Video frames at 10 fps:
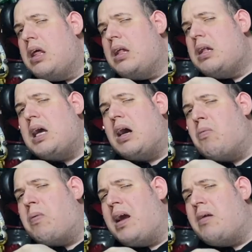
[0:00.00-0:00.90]

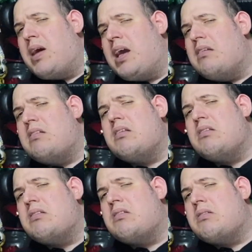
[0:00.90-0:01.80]
now Playmates
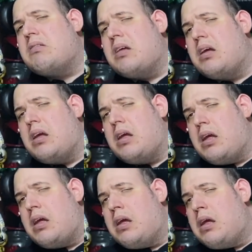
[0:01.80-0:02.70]
has
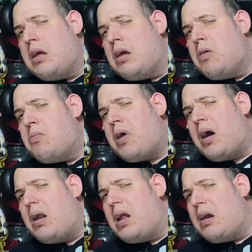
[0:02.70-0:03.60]

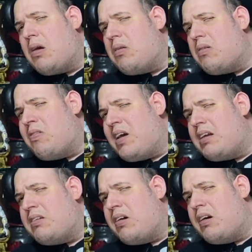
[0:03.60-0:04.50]
partly got the
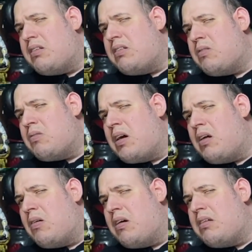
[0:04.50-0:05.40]
franchise as
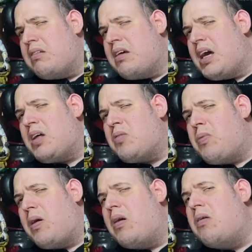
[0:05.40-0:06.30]
well as
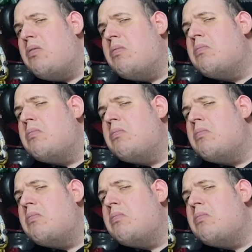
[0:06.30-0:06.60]
Hasbro,